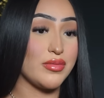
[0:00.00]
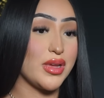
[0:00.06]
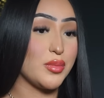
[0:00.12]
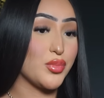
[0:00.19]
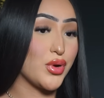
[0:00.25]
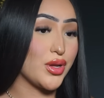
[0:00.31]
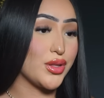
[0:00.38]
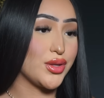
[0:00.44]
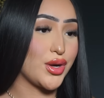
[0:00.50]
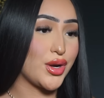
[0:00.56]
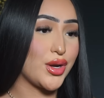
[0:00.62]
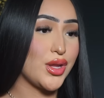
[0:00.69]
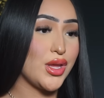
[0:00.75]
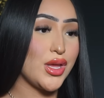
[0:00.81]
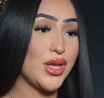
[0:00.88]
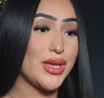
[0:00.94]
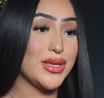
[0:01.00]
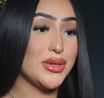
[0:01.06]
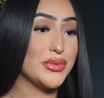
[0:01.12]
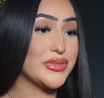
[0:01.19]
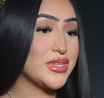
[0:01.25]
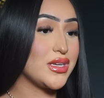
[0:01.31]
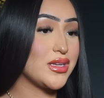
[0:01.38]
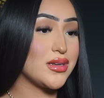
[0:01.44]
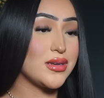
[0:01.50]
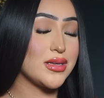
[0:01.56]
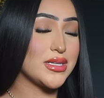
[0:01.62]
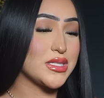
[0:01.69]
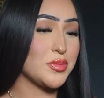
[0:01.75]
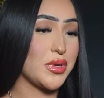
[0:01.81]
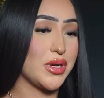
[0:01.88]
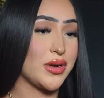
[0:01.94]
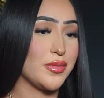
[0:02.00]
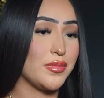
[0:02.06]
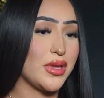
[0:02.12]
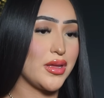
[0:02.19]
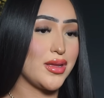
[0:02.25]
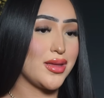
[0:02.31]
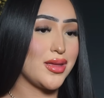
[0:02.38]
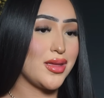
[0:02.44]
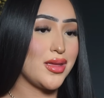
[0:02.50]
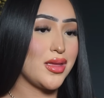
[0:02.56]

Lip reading: my brother using an experiment,